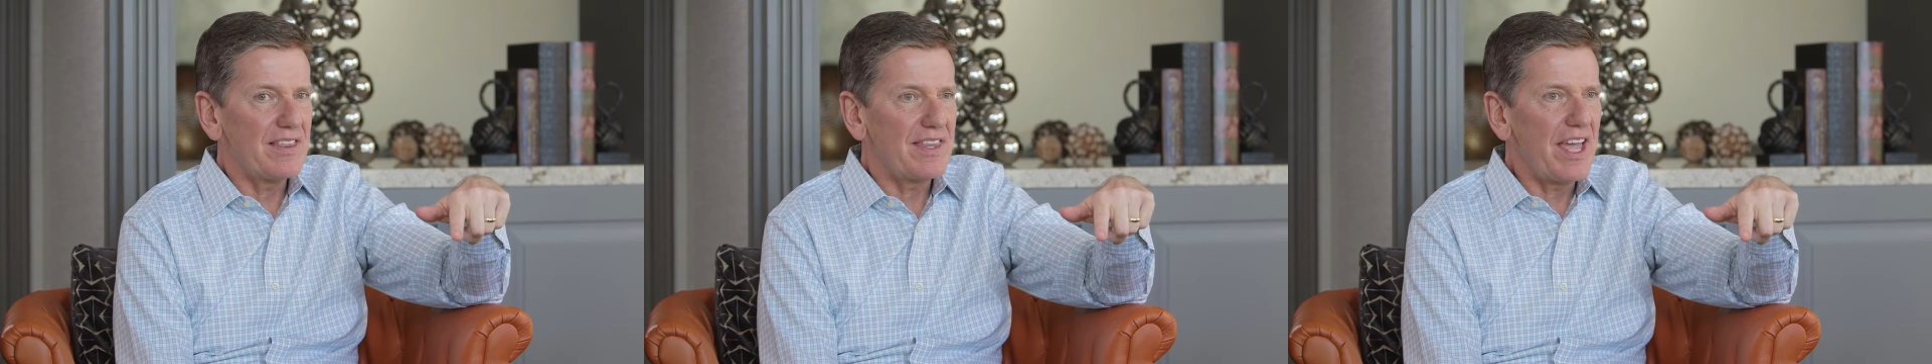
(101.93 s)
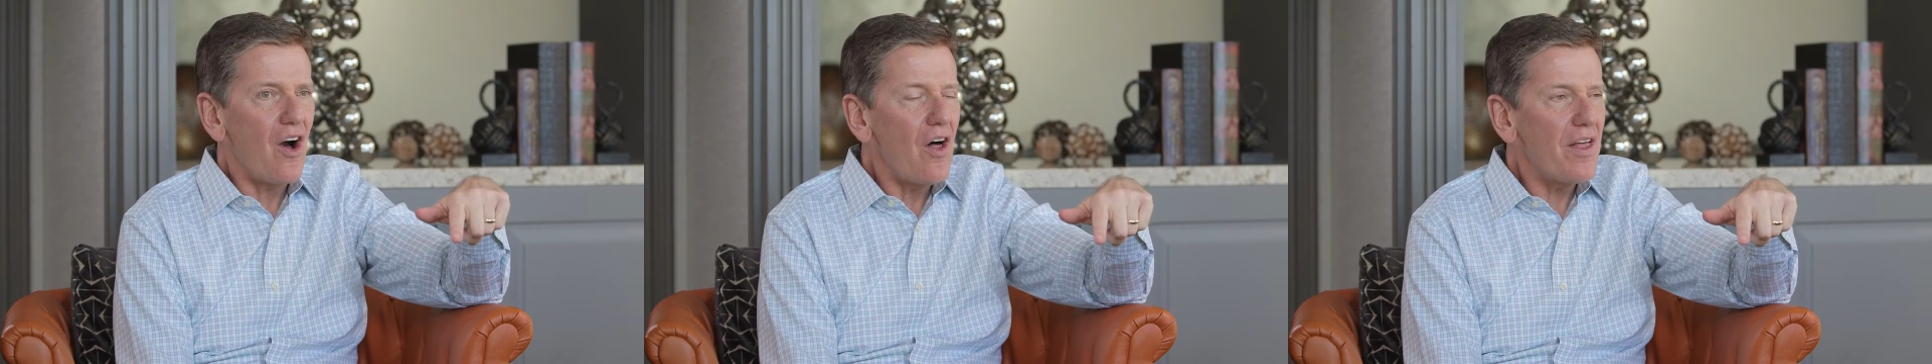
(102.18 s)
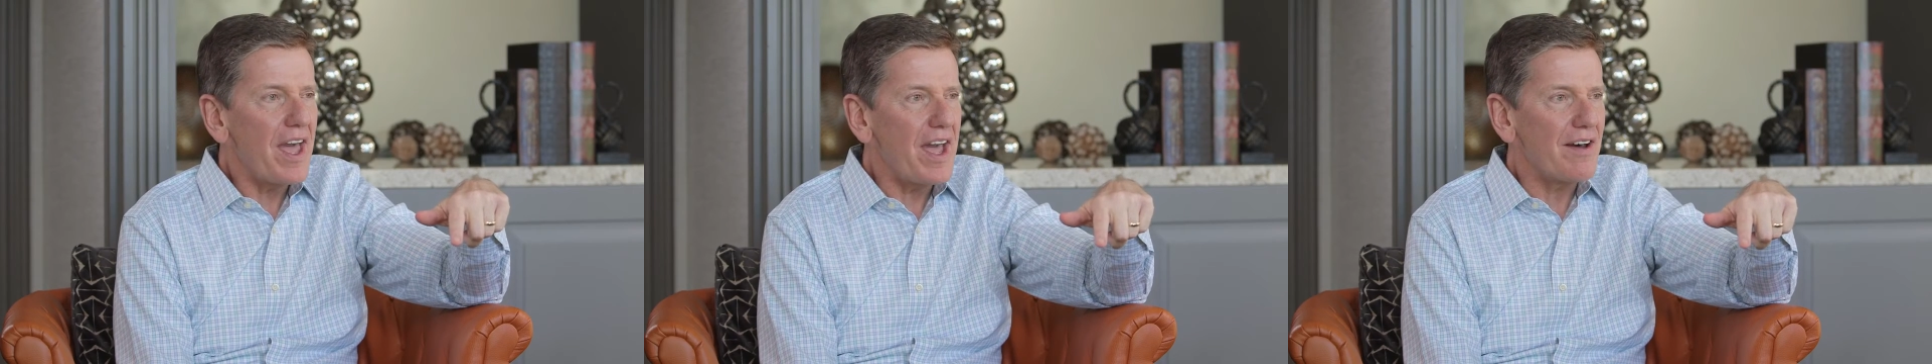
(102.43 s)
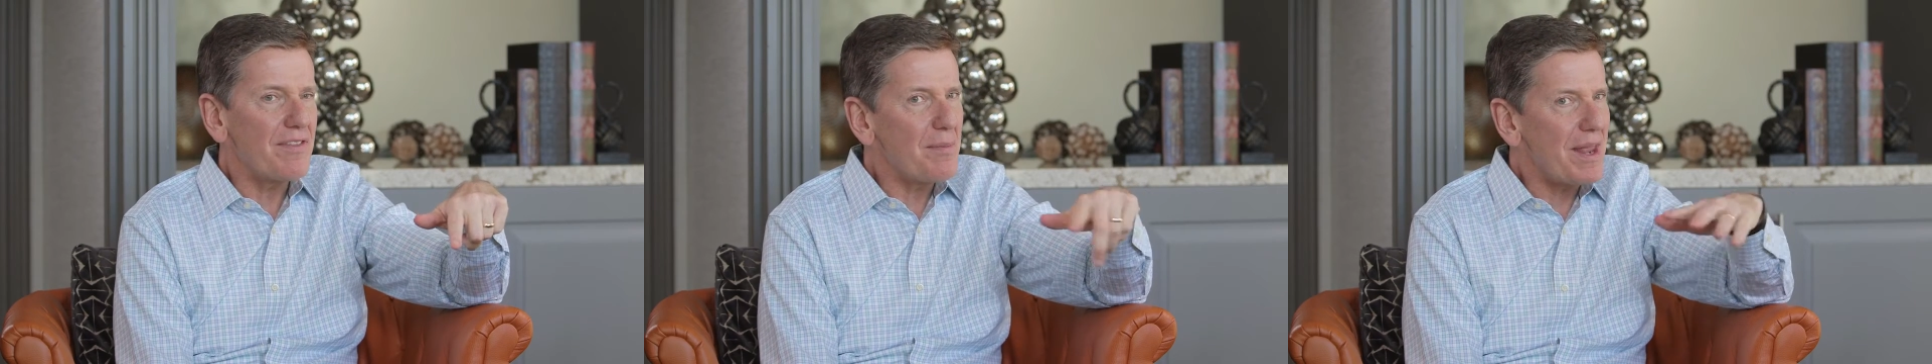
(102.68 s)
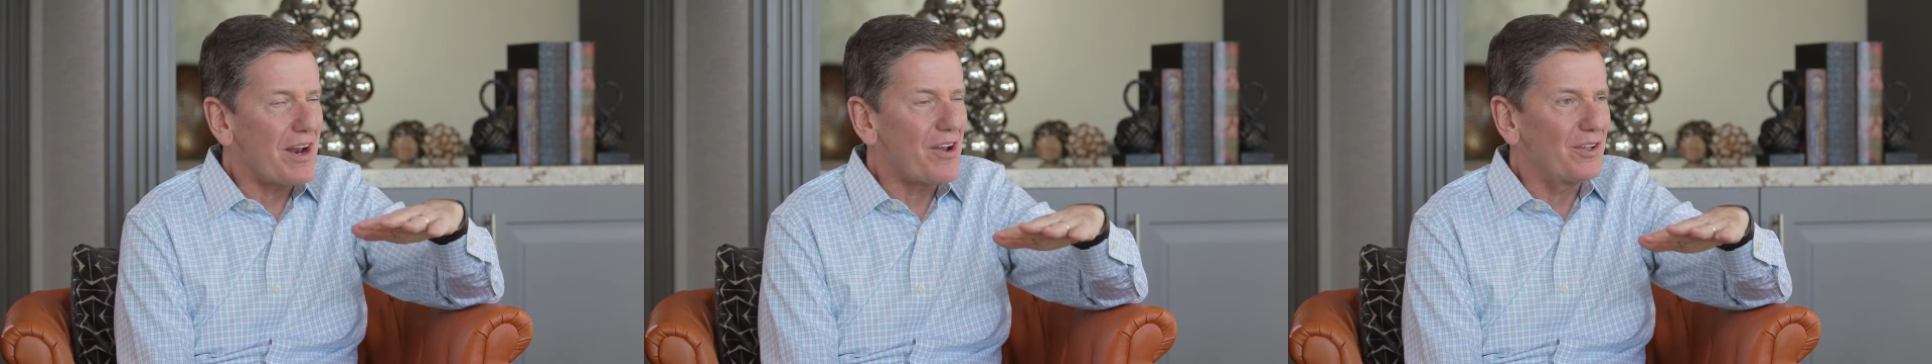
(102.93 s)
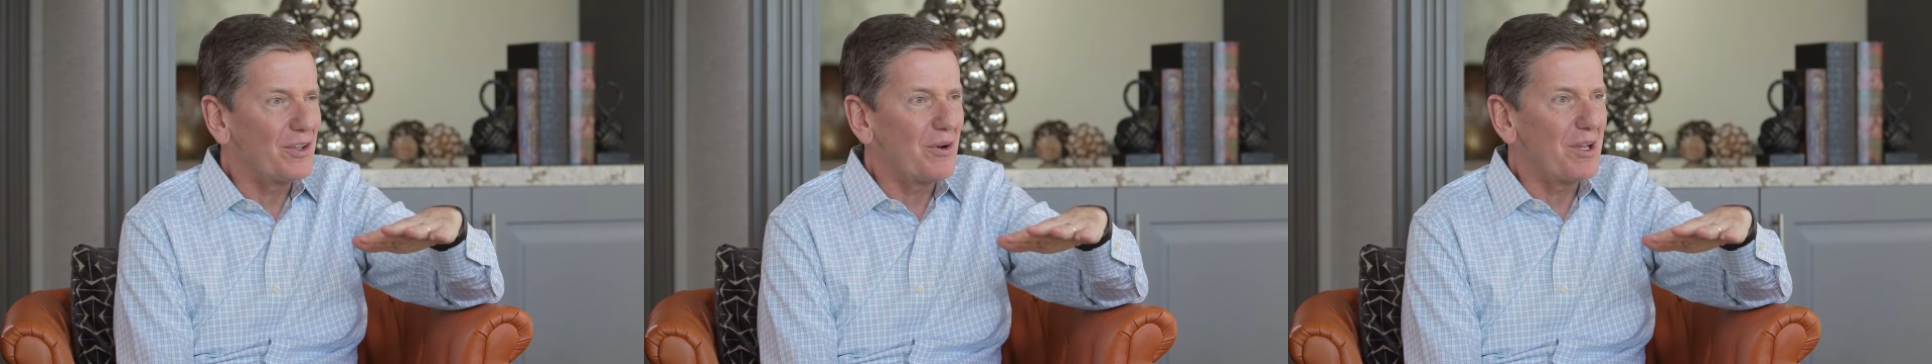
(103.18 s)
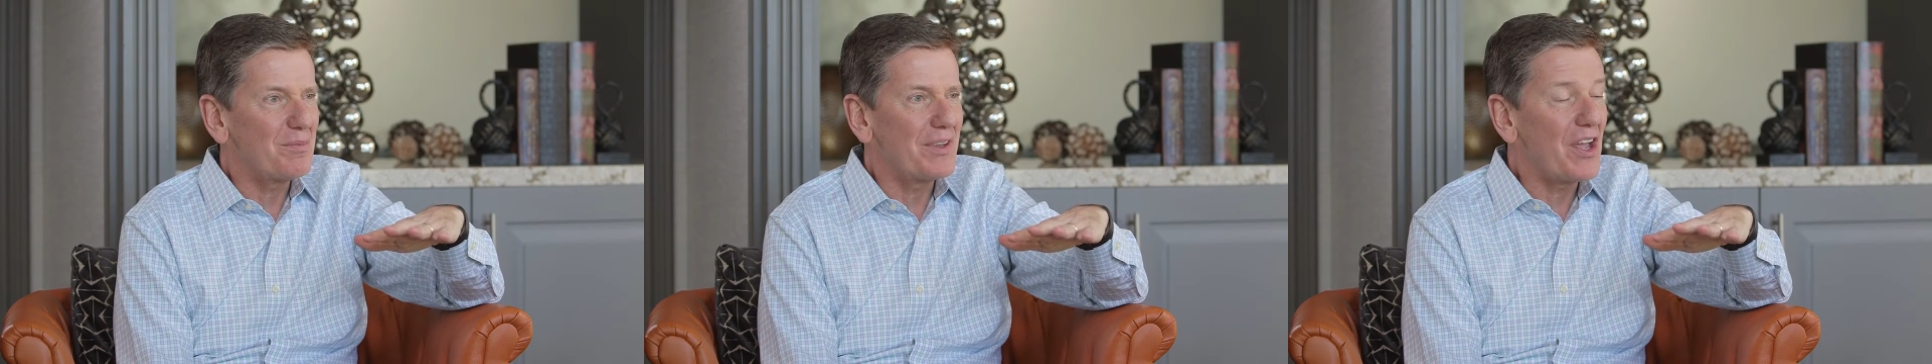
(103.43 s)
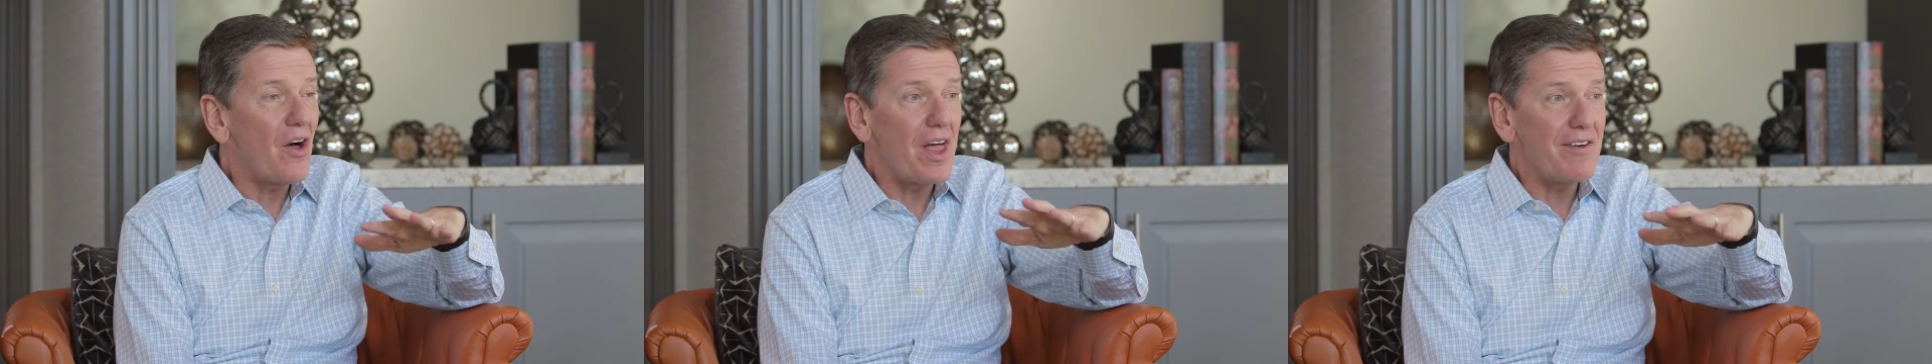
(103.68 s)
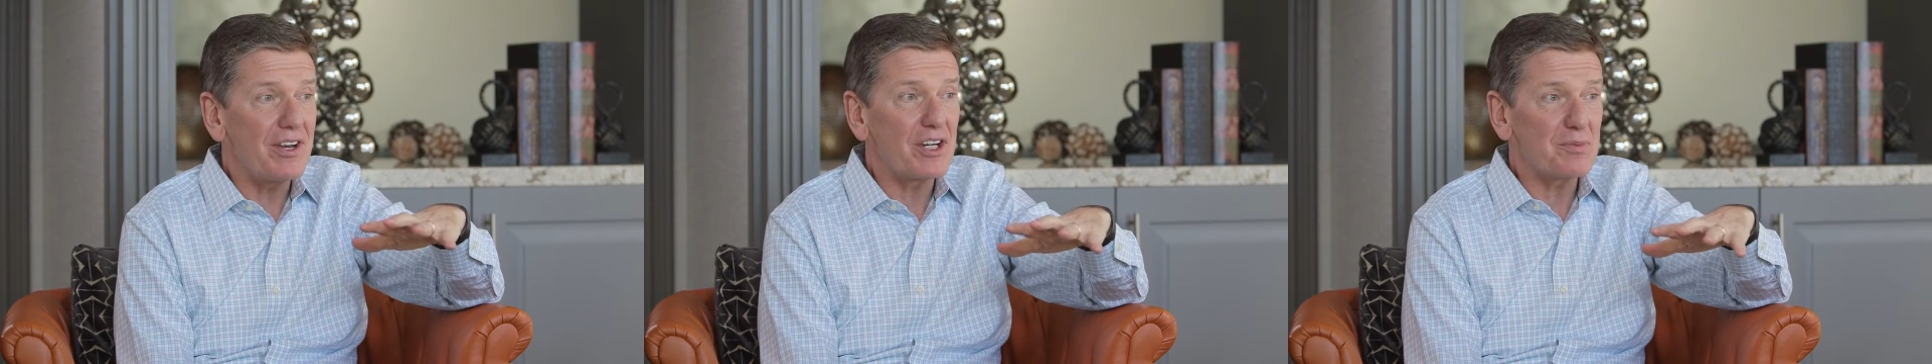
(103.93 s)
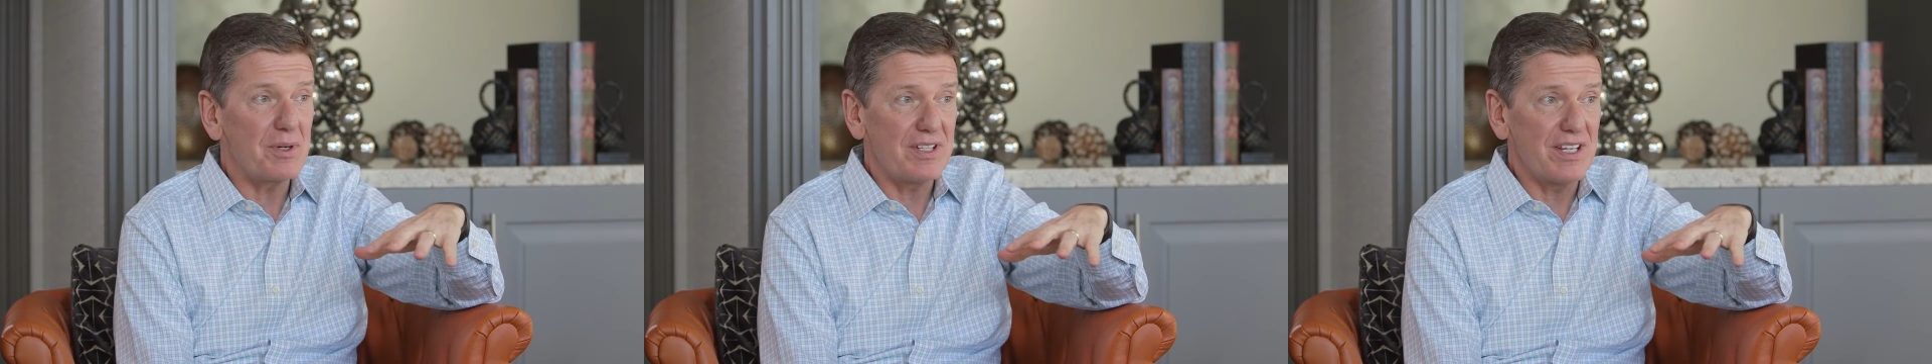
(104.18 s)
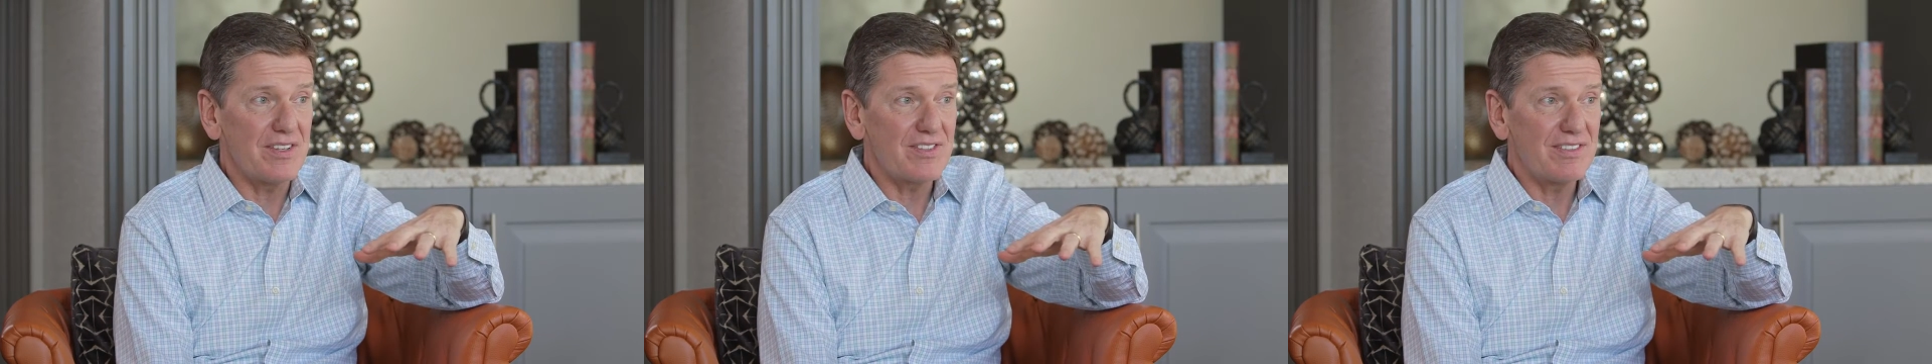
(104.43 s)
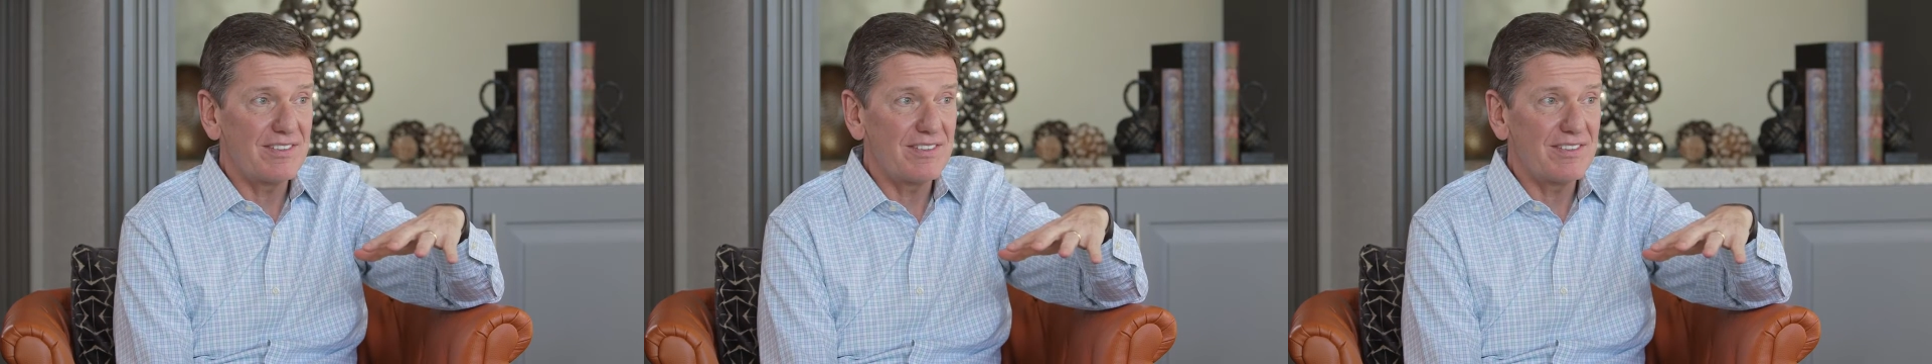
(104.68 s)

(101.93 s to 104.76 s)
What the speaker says: they may not all know it, but they all have an expertise.